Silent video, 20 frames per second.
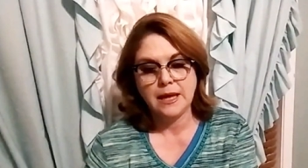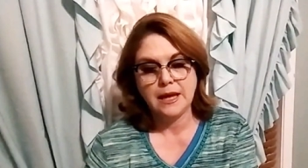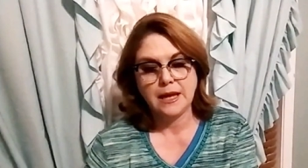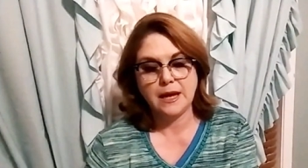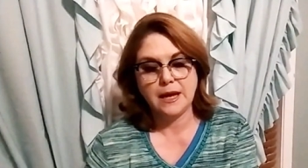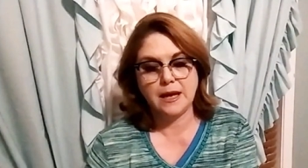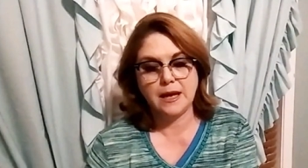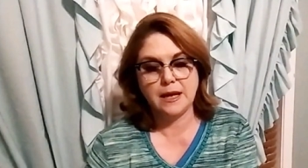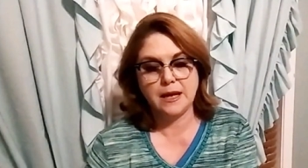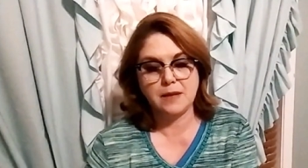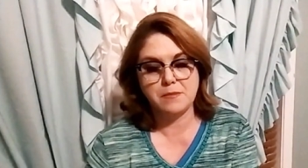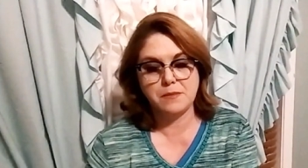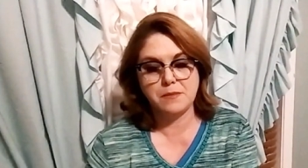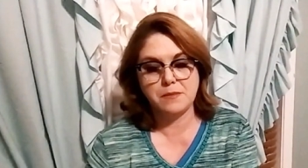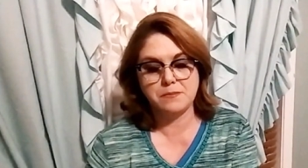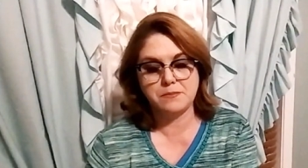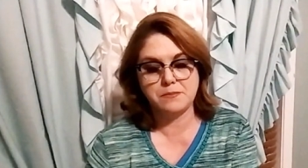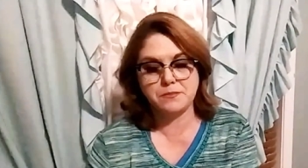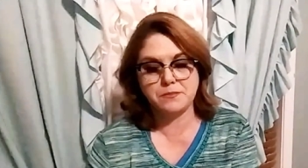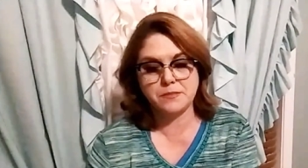Um,
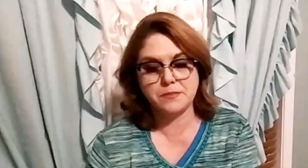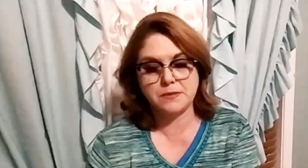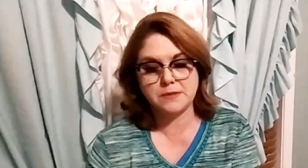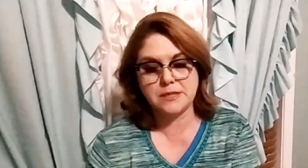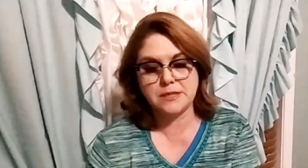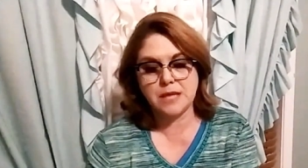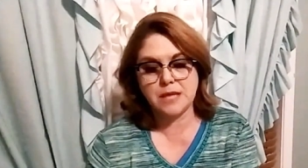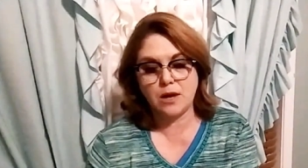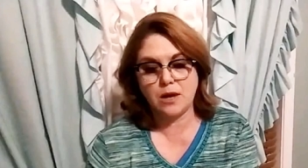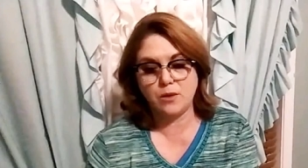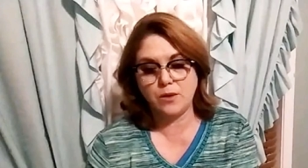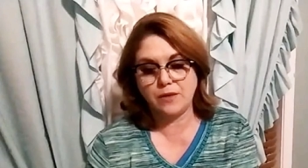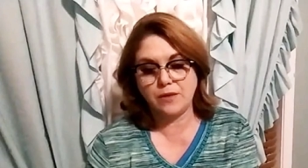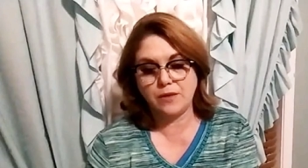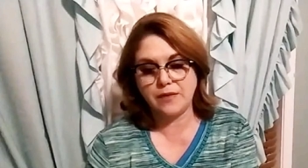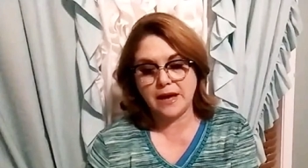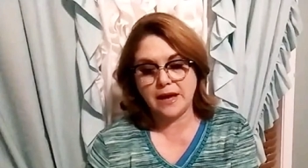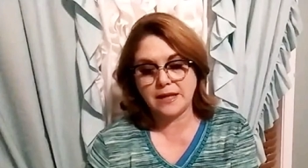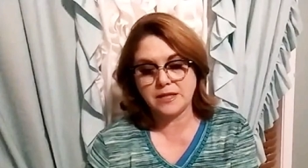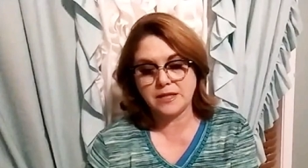so
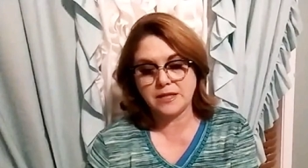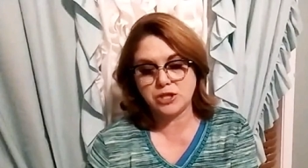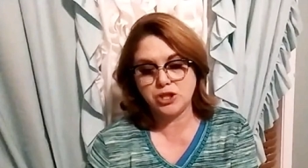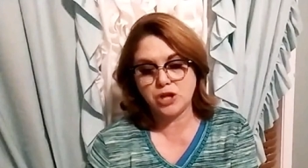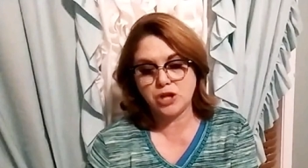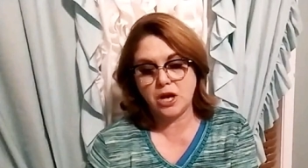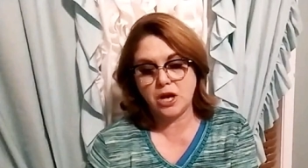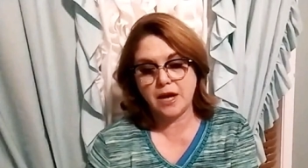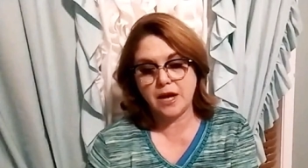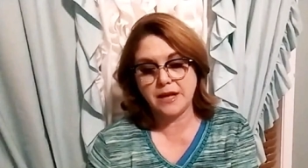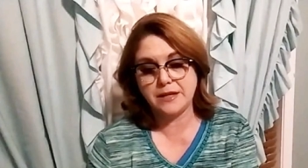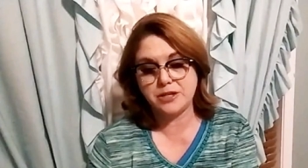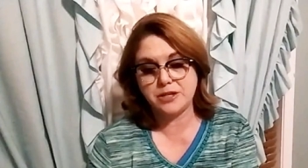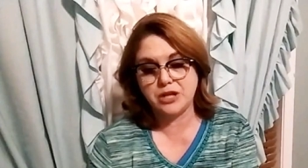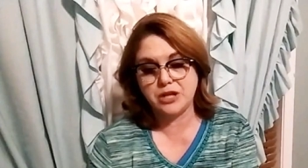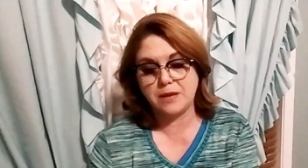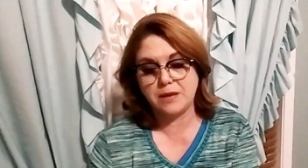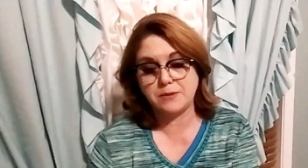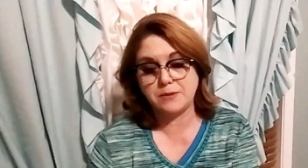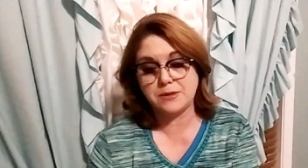that is John
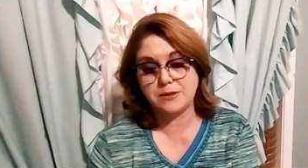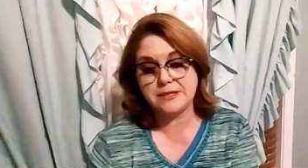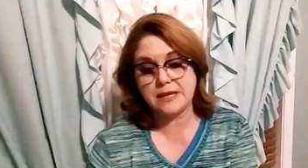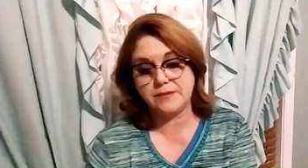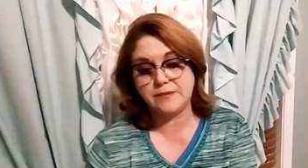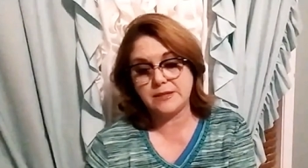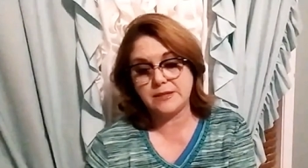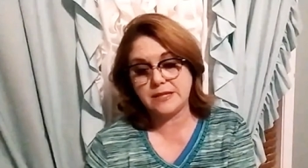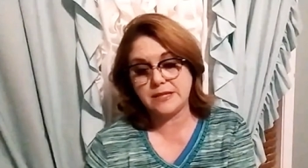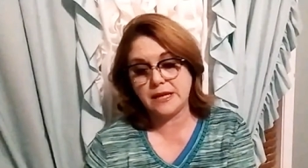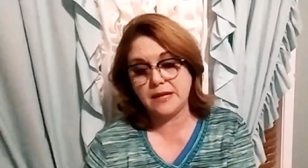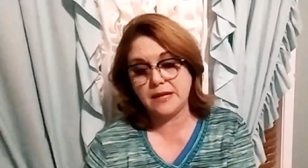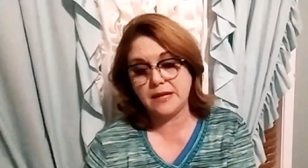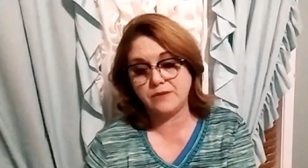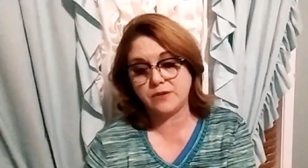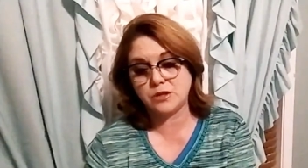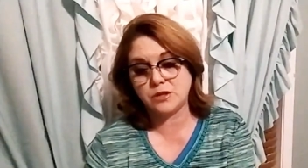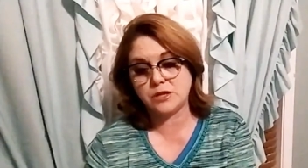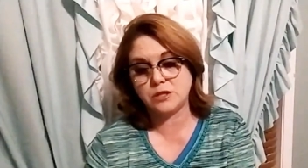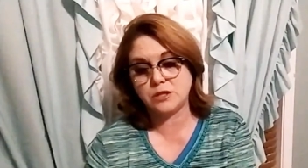chapter 17,
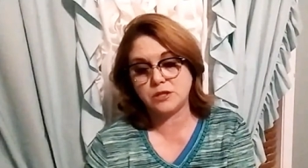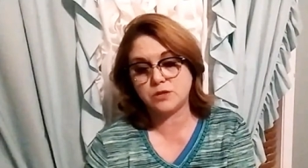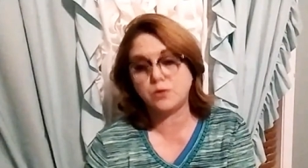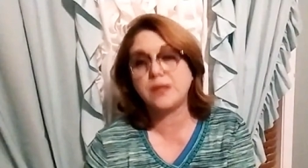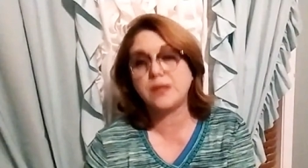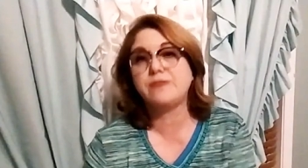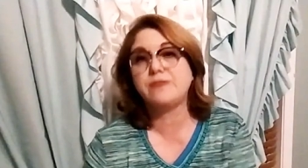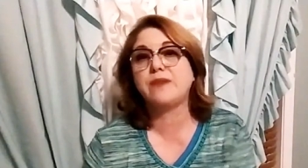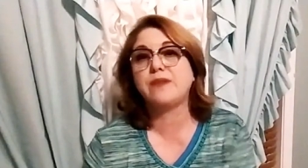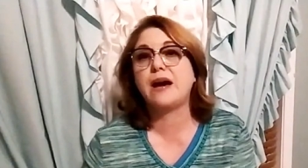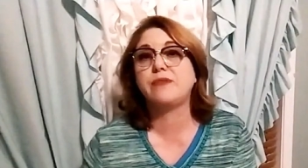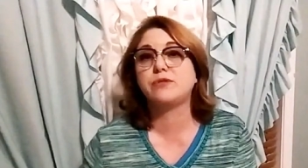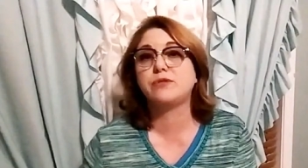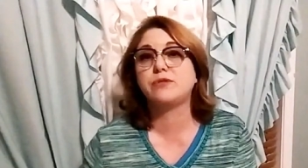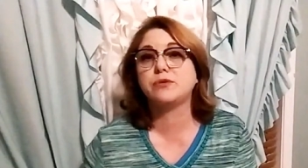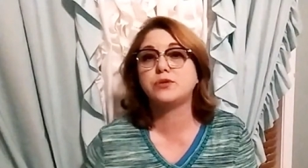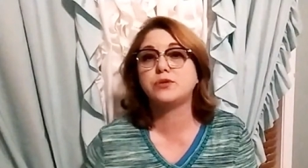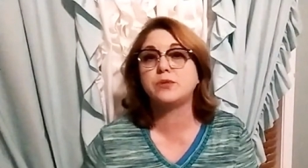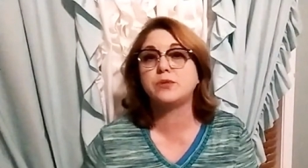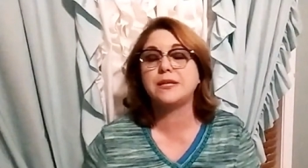verses 25
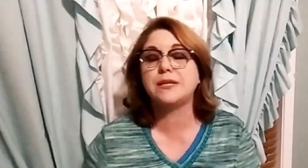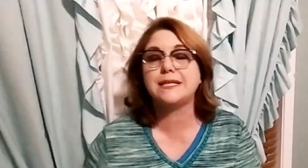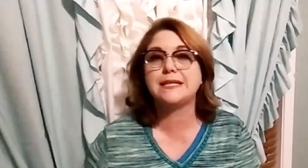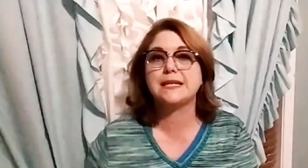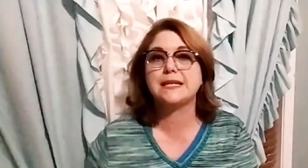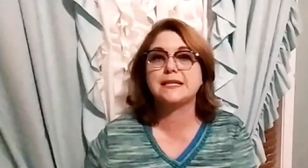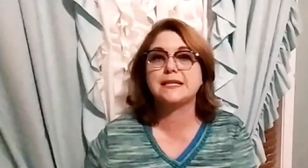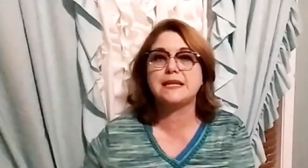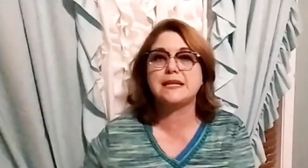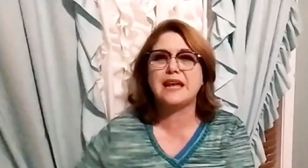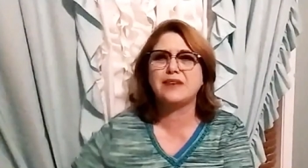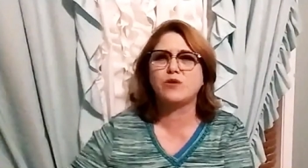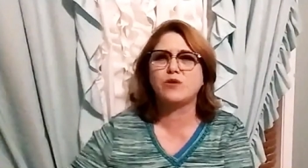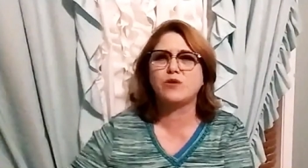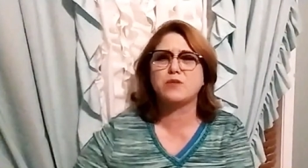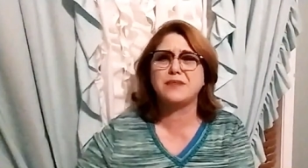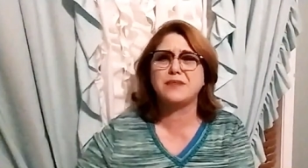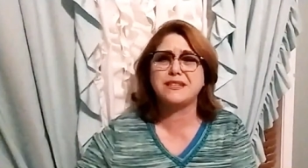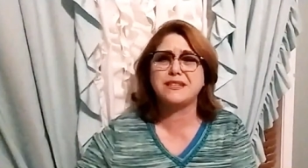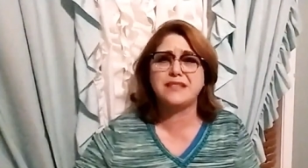through 26. And I
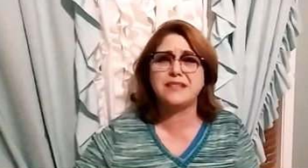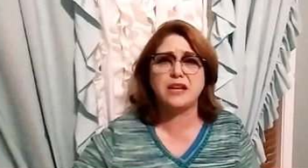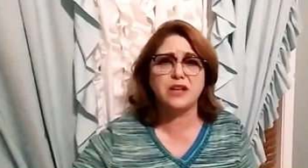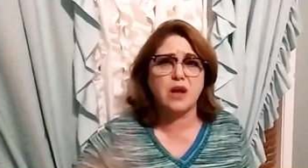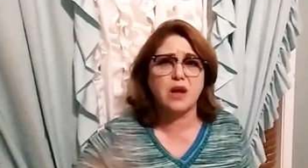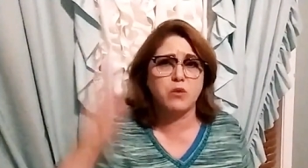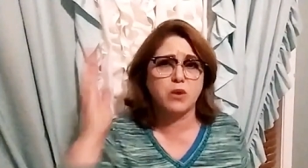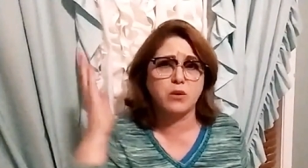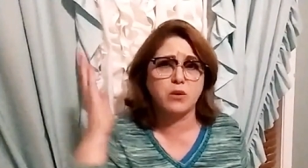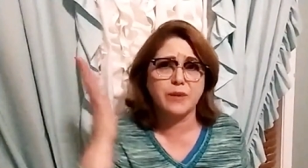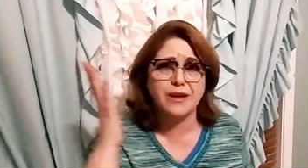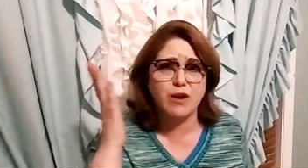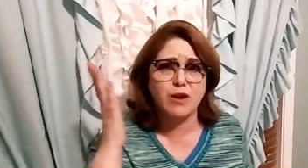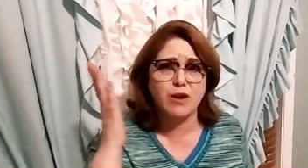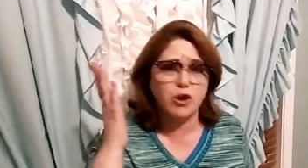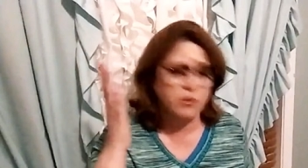normally tell y'all where we are